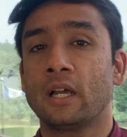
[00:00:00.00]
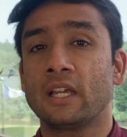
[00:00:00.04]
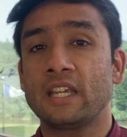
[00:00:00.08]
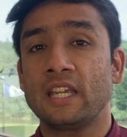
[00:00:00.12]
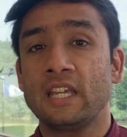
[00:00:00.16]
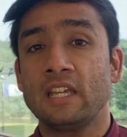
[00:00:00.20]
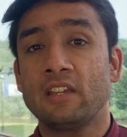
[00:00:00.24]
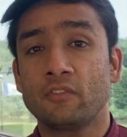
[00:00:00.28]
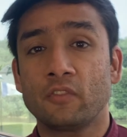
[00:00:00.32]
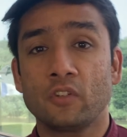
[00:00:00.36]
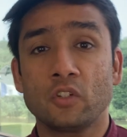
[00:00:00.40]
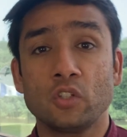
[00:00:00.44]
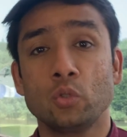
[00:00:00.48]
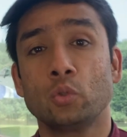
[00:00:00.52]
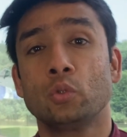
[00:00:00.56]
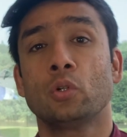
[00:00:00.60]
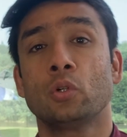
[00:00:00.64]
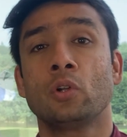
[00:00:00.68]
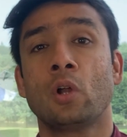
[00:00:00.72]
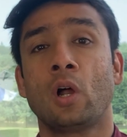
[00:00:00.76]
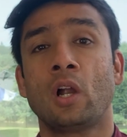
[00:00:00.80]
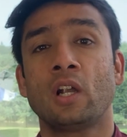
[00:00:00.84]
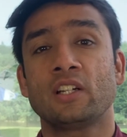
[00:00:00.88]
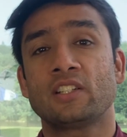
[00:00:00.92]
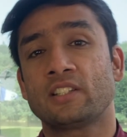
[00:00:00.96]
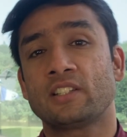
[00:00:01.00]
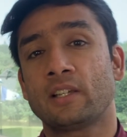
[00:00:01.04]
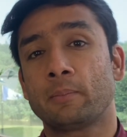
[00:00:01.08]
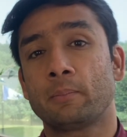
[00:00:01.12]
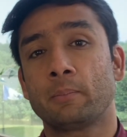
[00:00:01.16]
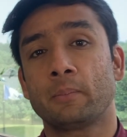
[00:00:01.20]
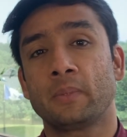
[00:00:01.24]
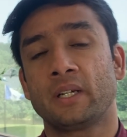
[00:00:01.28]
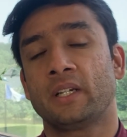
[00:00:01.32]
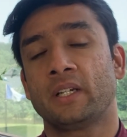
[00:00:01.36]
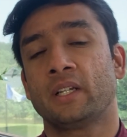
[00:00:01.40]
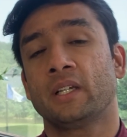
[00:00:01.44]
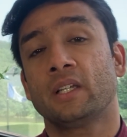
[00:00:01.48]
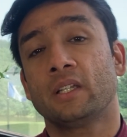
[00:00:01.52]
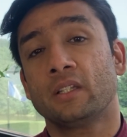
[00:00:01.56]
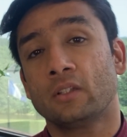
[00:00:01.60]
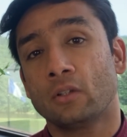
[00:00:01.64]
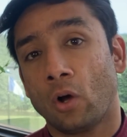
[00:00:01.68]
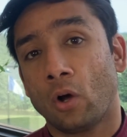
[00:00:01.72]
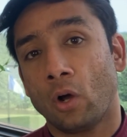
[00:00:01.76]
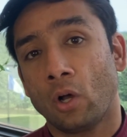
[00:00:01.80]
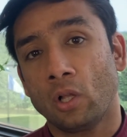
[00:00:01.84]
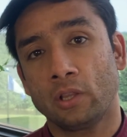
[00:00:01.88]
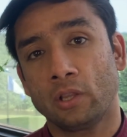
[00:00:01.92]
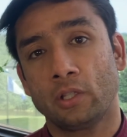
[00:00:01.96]
if you do not submit
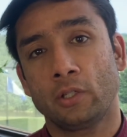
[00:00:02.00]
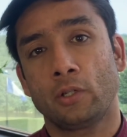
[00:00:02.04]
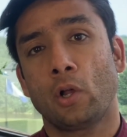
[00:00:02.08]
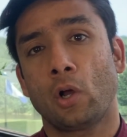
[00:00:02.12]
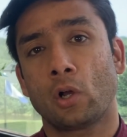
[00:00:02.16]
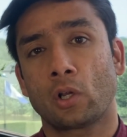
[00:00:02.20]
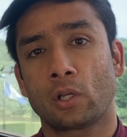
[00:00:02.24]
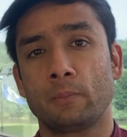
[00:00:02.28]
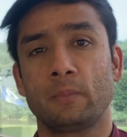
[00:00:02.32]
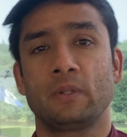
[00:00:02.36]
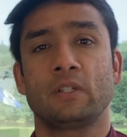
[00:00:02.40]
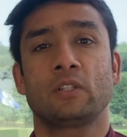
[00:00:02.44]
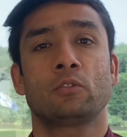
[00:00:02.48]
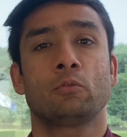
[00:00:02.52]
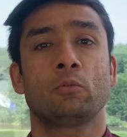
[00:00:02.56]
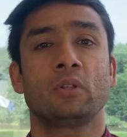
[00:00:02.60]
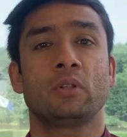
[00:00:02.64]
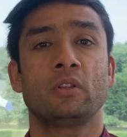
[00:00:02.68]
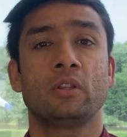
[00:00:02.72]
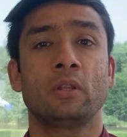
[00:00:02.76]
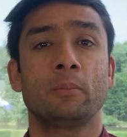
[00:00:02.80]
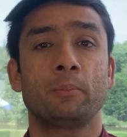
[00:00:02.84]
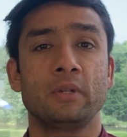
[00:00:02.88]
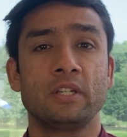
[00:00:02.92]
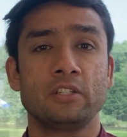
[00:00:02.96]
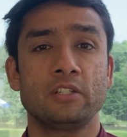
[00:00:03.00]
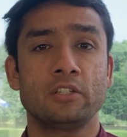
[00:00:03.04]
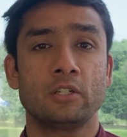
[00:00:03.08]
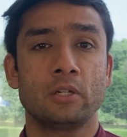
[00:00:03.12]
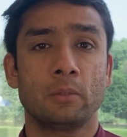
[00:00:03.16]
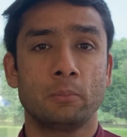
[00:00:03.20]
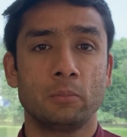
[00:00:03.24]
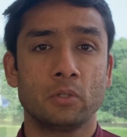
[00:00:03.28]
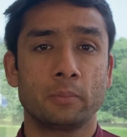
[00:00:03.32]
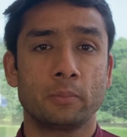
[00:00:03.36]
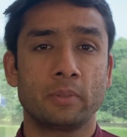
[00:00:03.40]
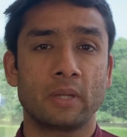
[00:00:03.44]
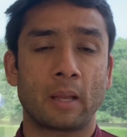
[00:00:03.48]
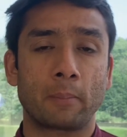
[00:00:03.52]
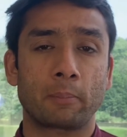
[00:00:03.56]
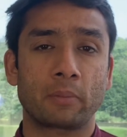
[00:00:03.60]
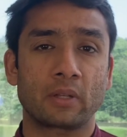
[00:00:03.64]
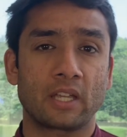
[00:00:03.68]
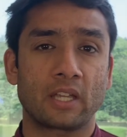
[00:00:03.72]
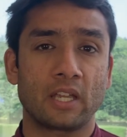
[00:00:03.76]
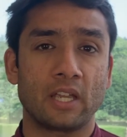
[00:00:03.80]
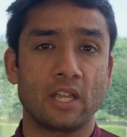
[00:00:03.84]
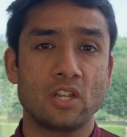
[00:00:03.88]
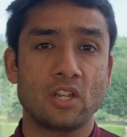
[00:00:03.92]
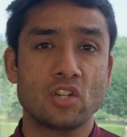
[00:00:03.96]
all the documents with the PGWP
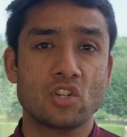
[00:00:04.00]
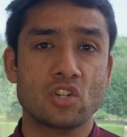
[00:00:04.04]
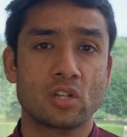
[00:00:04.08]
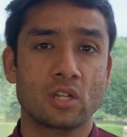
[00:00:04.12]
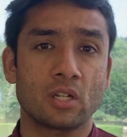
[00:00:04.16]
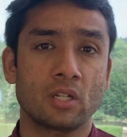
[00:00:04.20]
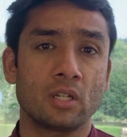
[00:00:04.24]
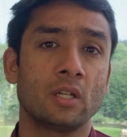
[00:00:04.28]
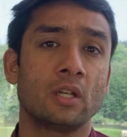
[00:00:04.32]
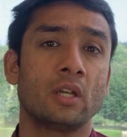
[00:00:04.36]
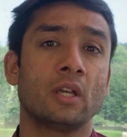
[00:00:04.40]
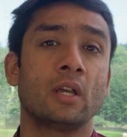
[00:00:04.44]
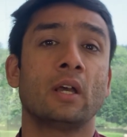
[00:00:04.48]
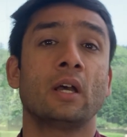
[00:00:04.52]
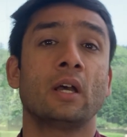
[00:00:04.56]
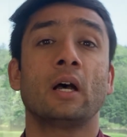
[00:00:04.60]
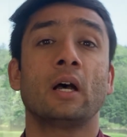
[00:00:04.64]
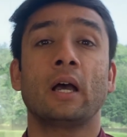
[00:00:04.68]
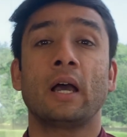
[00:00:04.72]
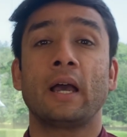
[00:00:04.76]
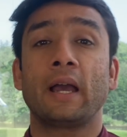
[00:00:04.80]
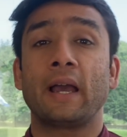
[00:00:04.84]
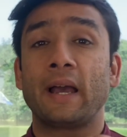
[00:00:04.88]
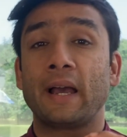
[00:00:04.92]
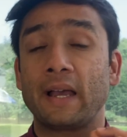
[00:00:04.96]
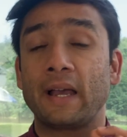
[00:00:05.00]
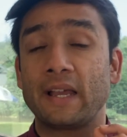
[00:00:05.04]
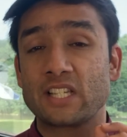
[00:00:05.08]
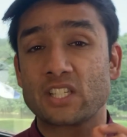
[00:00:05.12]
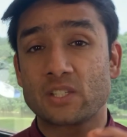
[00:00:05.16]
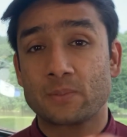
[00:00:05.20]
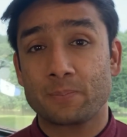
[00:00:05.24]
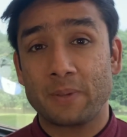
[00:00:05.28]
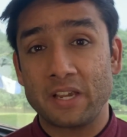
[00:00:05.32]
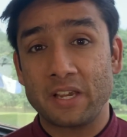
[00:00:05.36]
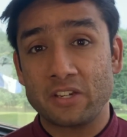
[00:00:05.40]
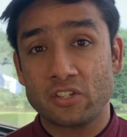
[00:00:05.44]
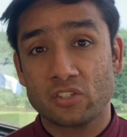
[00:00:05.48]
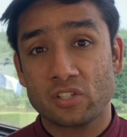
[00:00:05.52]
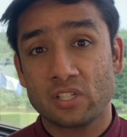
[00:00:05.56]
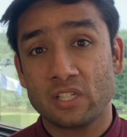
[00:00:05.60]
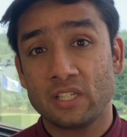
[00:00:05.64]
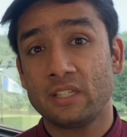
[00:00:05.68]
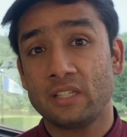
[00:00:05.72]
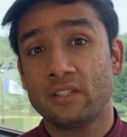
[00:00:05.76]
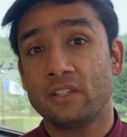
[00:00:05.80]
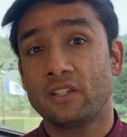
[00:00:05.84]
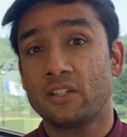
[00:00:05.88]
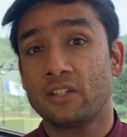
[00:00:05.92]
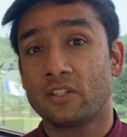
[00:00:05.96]
application,
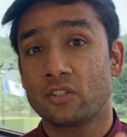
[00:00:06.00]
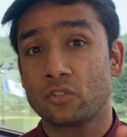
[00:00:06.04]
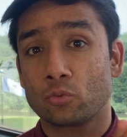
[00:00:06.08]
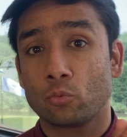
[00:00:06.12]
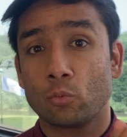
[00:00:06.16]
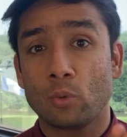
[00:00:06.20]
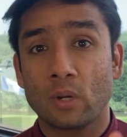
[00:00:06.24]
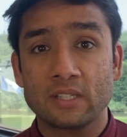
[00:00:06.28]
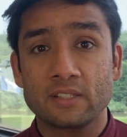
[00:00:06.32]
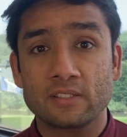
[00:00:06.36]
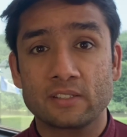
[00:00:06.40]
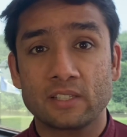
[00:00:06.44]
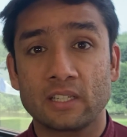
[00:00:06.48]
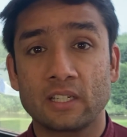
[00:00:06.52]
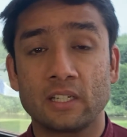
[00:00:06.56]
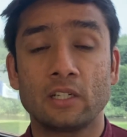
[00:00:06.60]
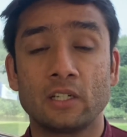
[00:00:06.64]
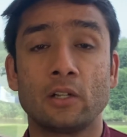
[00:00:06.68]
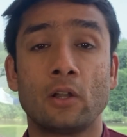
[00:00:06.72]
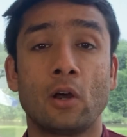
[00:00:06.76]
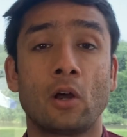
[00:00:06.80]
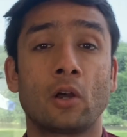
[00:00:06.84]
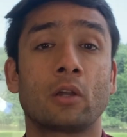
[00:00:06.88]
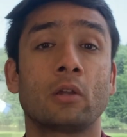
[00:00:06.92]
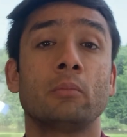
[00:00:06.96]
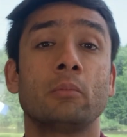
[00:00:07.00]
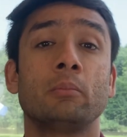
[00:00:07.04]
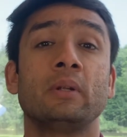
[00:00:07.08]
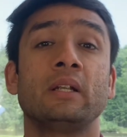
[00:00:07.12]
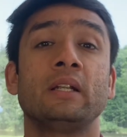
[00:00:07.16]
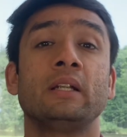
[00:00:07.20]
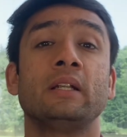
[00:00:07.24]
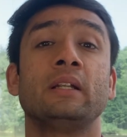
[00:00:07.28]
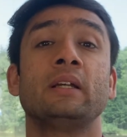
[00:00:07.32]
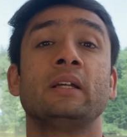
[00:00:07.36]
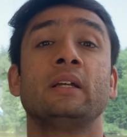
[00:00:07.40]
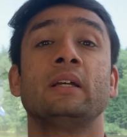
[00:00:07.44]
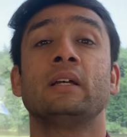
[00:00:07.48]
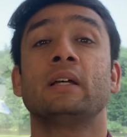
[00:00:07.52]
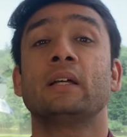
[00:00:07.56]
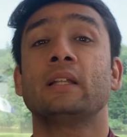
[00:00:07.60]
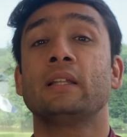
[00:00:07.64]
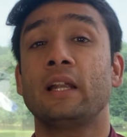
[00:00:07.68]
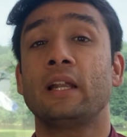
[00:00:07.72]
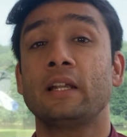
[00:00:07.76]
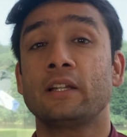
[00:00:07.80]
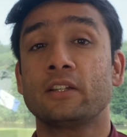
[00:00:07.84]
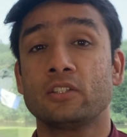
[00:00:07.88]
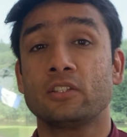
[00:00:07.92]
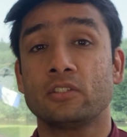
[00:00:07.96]
especially there is one single document
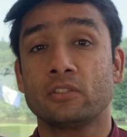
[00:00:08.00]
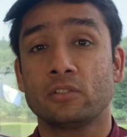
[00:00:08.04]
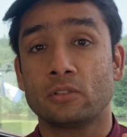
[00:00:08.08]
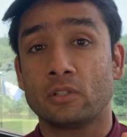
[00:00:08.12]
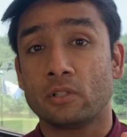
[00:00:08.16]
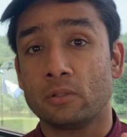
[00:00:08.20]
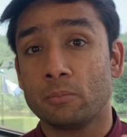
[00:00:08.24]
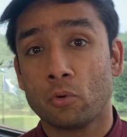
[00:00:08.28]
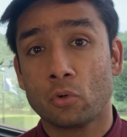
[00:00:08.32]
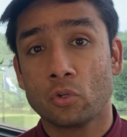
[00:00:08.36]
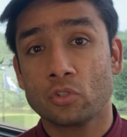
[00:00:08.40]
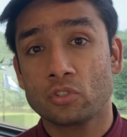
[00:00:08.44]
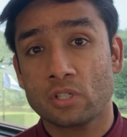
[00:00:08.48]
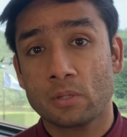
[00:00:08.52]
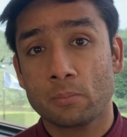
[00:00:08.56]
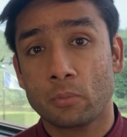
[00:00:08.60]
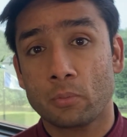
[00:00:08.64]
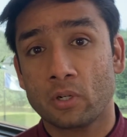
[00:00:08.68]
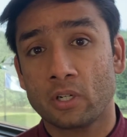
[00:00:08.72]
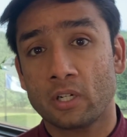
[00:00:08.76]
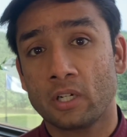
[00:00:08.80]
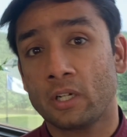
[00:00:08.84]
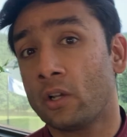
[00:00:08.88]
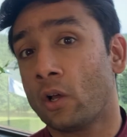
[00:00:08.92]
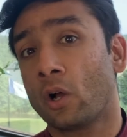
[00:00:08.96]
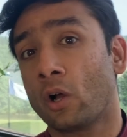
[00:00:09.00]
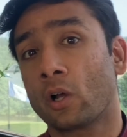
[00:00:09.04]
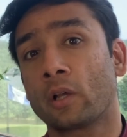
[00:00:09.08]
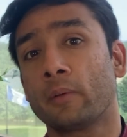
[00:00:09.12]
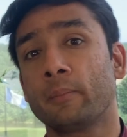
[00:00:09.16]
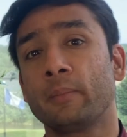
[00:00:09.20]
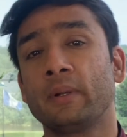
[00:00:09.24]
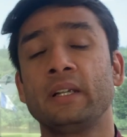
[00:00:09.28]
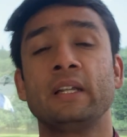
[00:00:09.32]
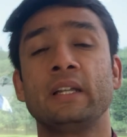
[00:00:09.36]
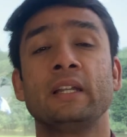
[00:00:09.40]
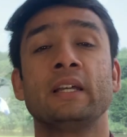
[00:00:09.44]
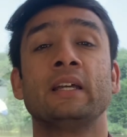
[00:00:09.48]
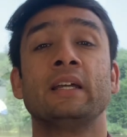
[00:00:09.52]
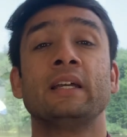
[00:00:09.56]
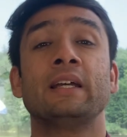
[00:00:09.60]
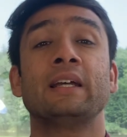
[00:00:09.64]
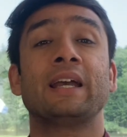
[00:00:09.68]
that is the most important document,